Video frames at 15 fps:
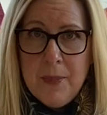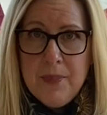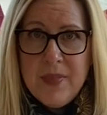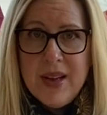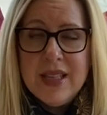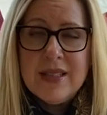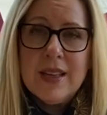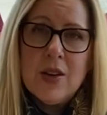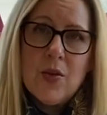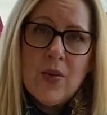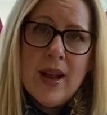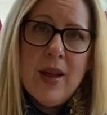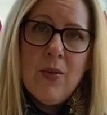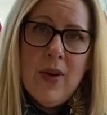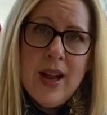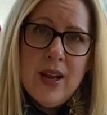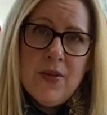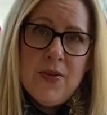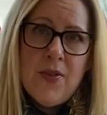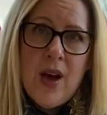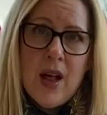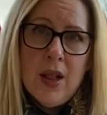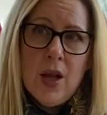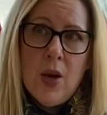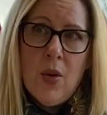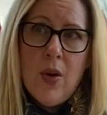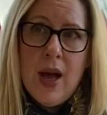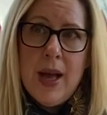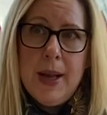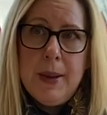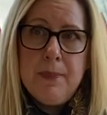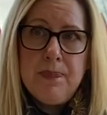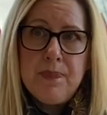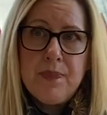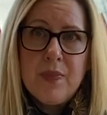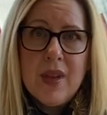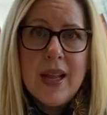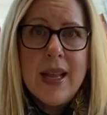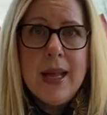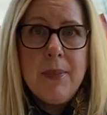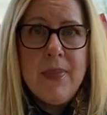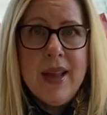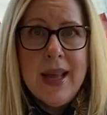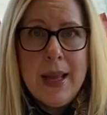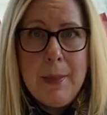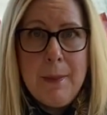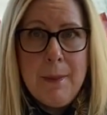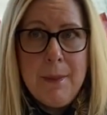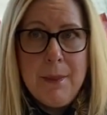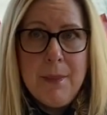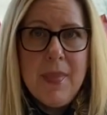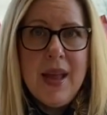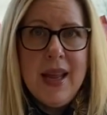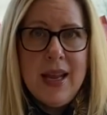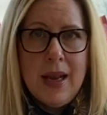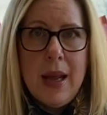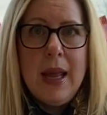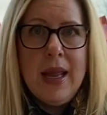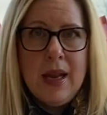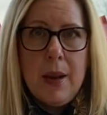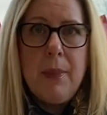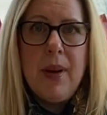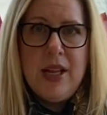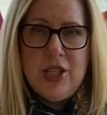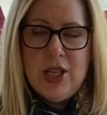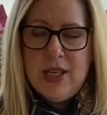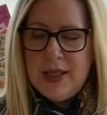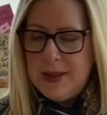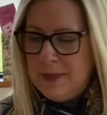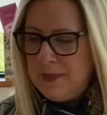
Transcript: but it's a great way to follow keeping in a budget.